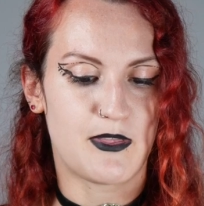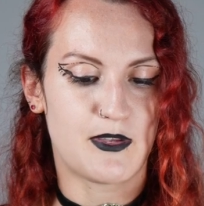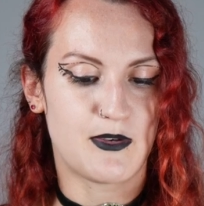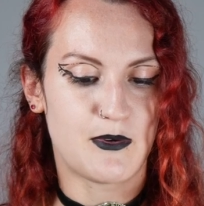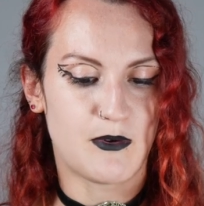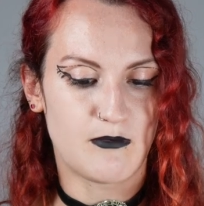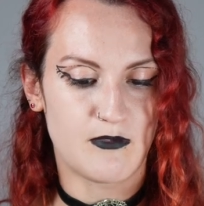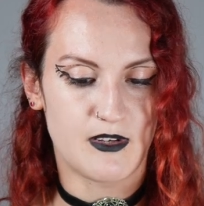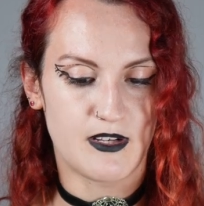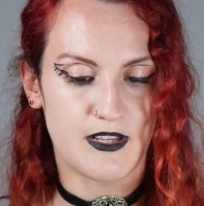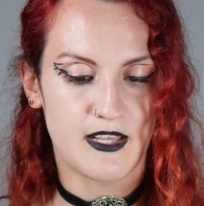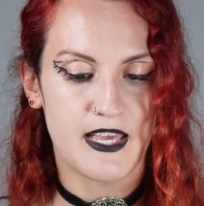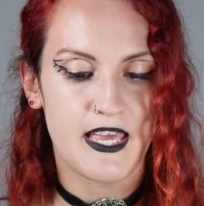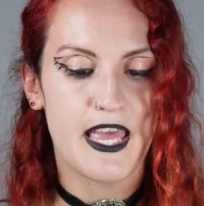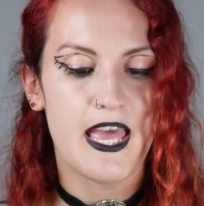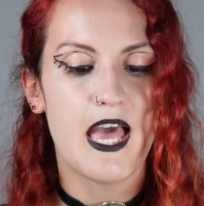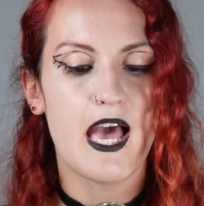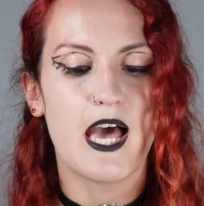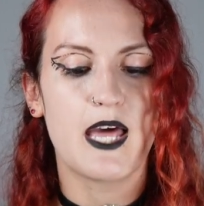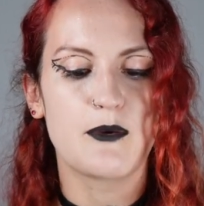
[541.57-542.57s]
the novel,
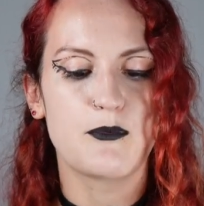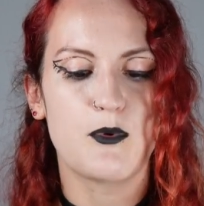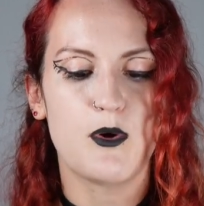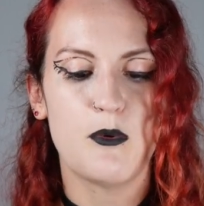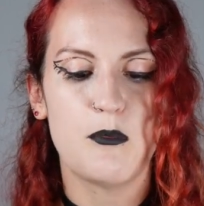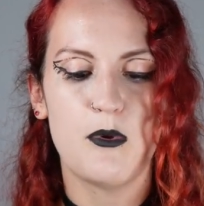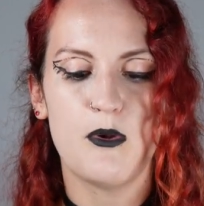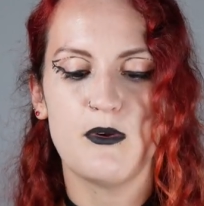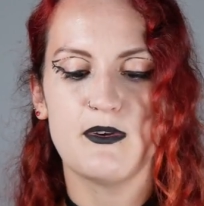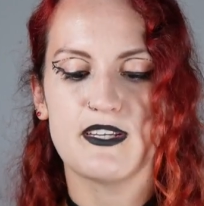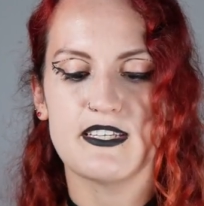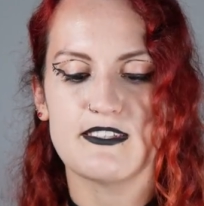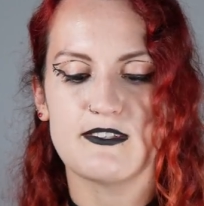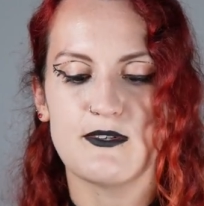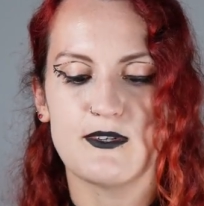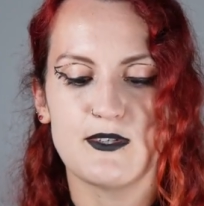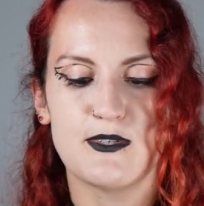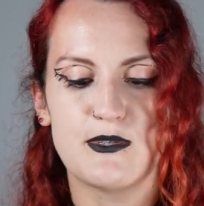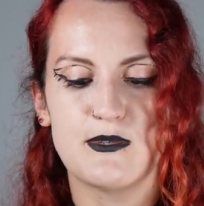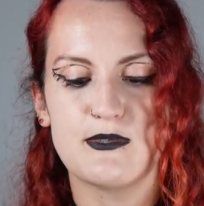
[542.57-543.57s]
and Walpole does
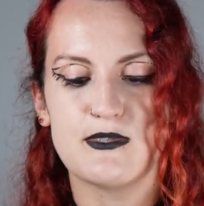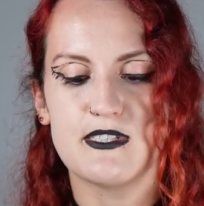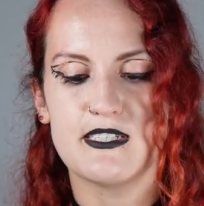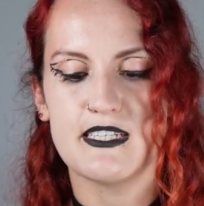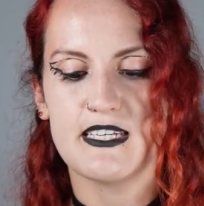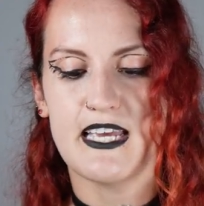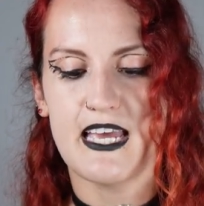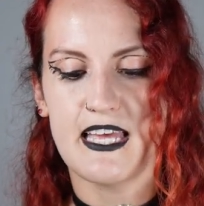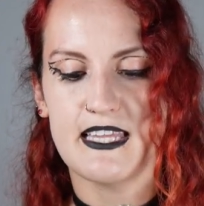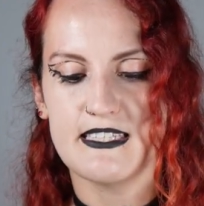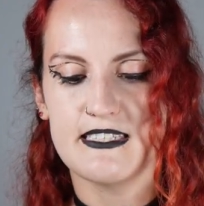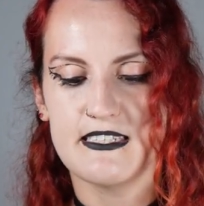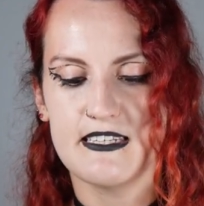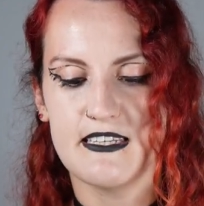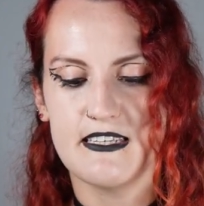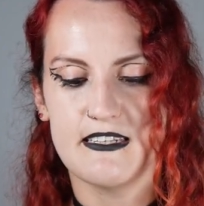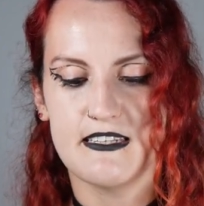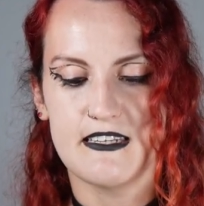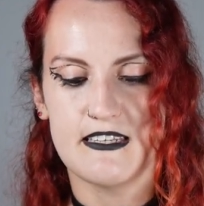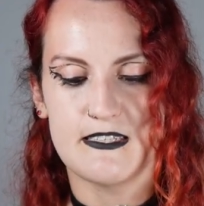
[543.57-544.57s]
not use it again
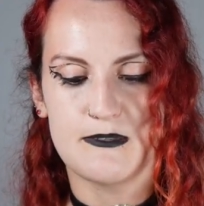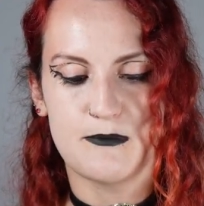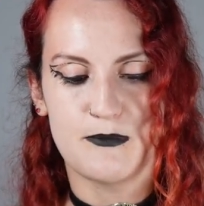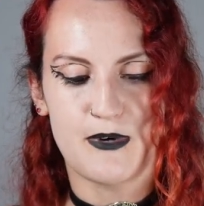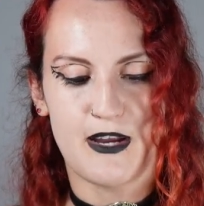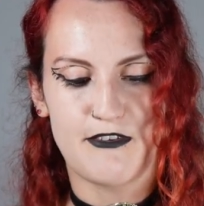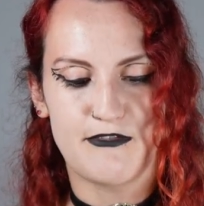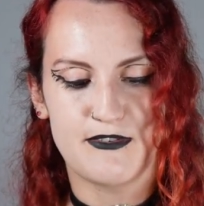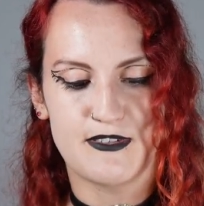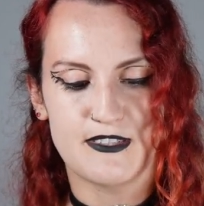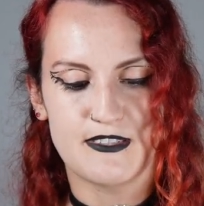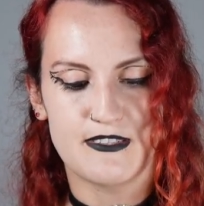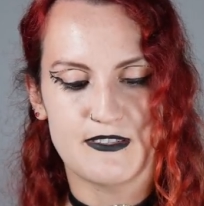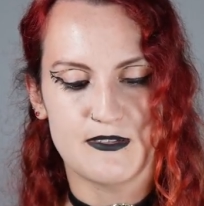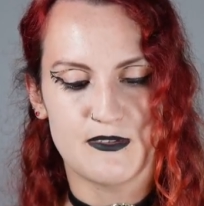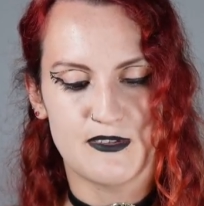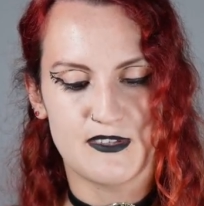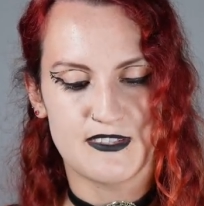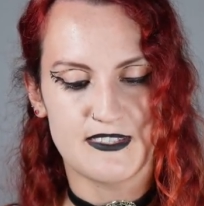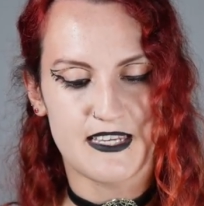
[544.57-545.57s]
in his preface
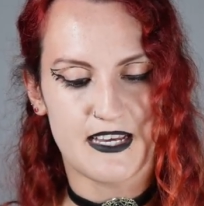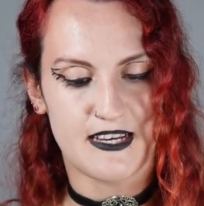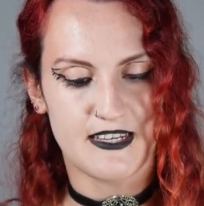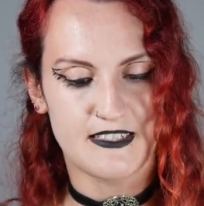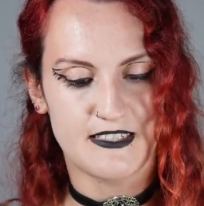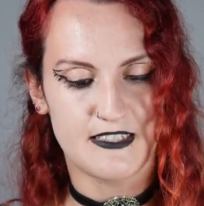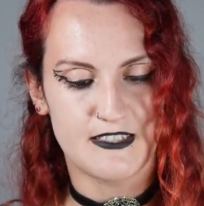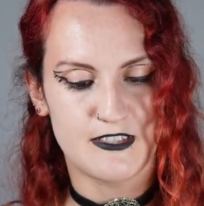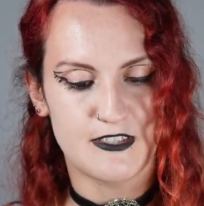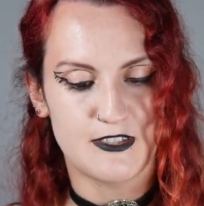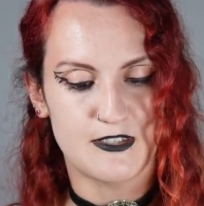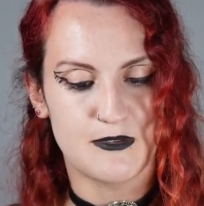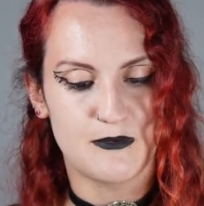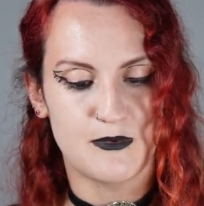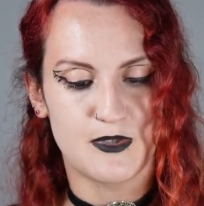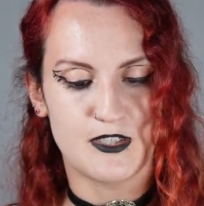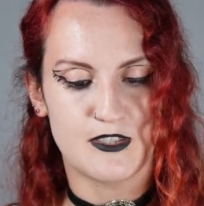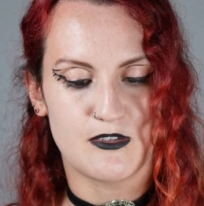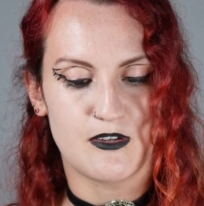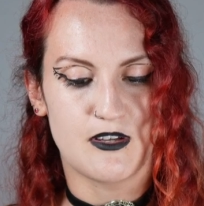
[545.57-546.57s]
to the second edition,
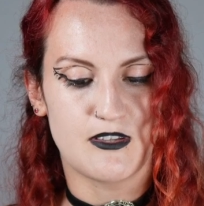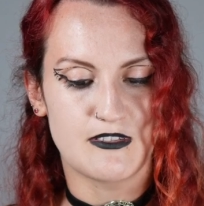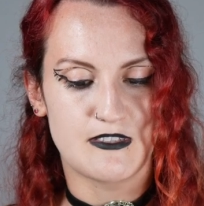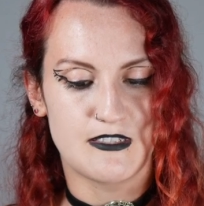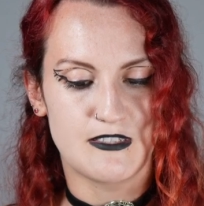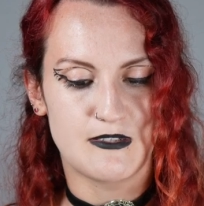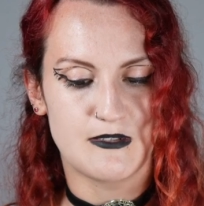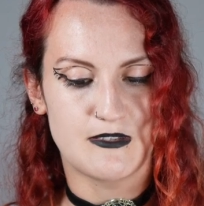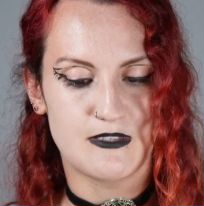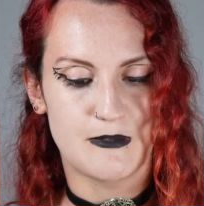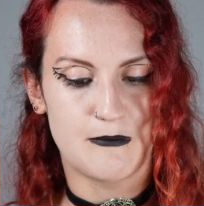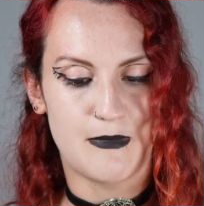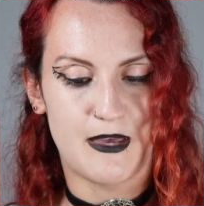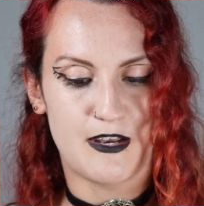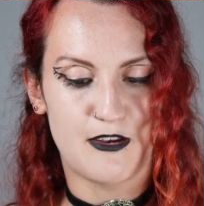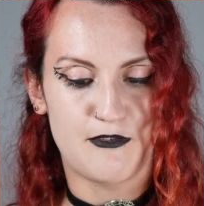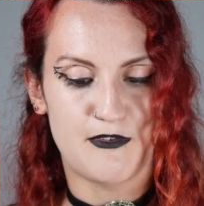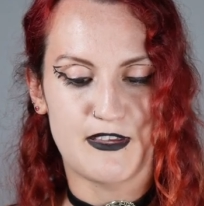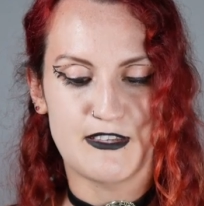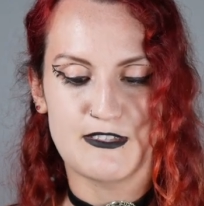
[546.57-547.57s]
which constitutes a
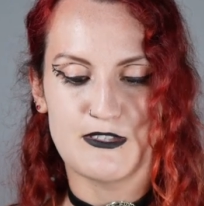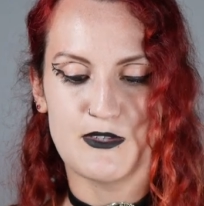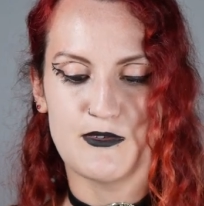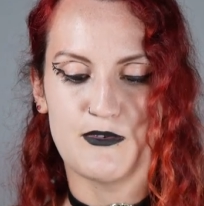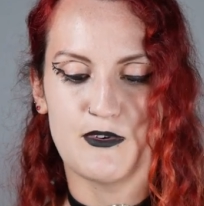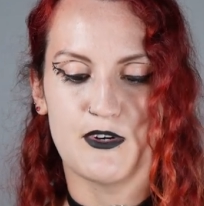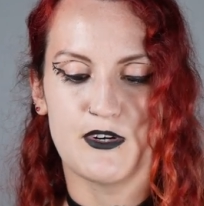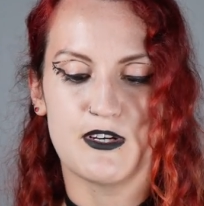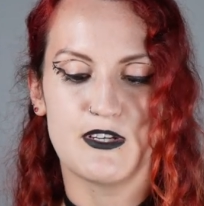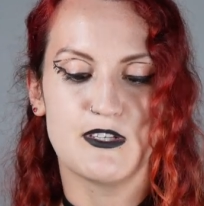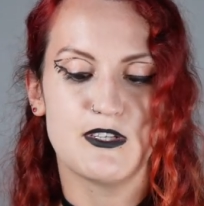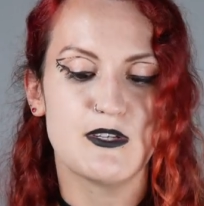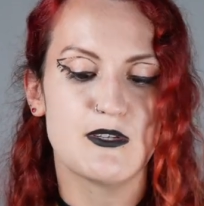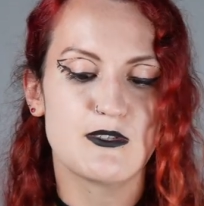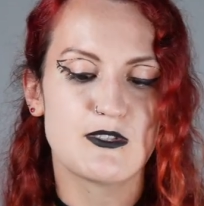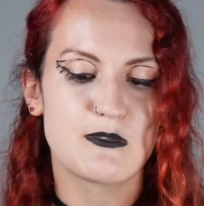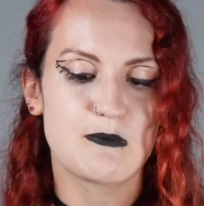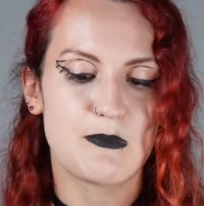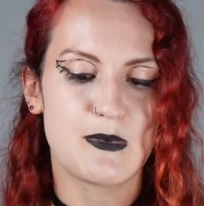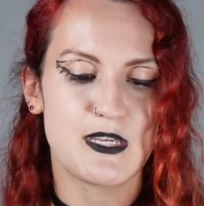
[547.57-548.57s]
manifesto for a new
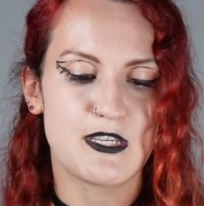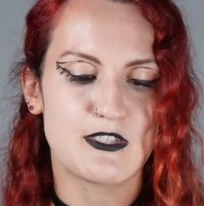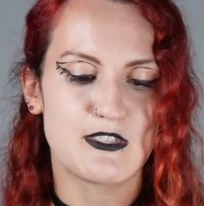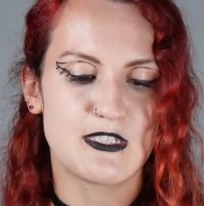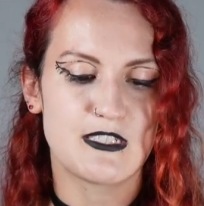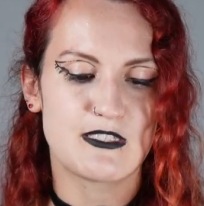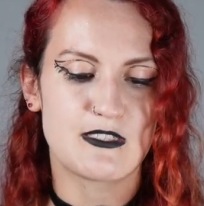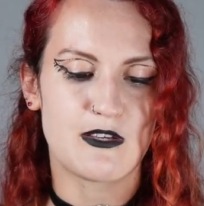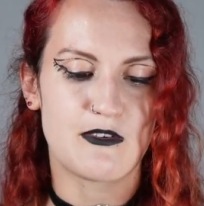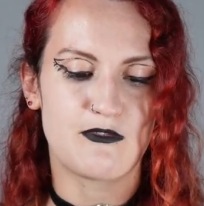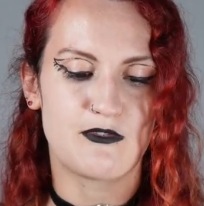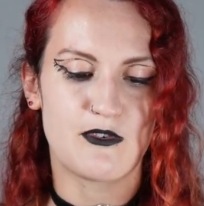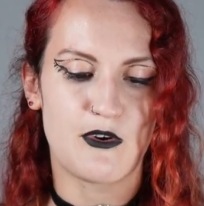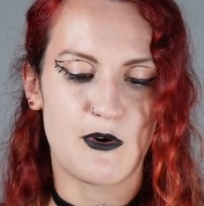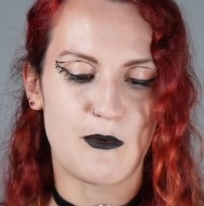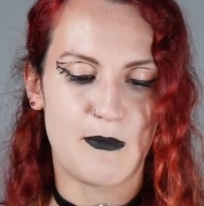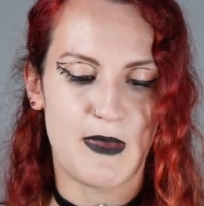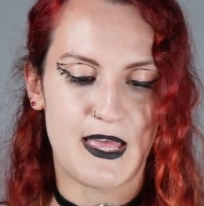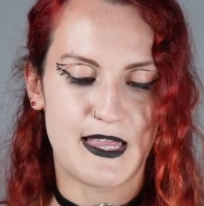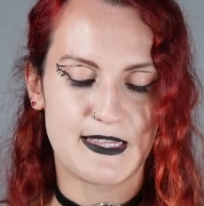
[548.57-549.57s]
species of
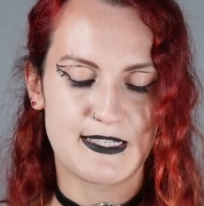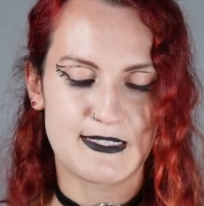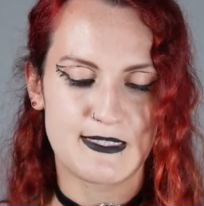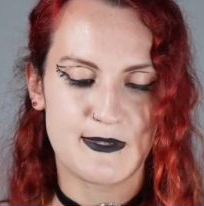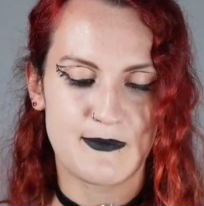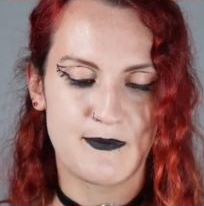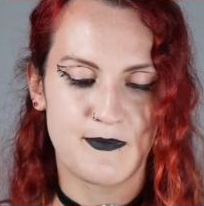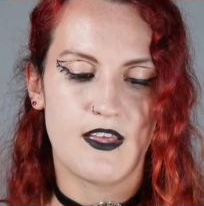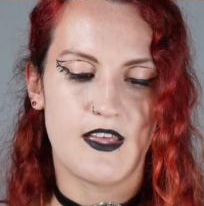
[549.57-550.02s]
romance."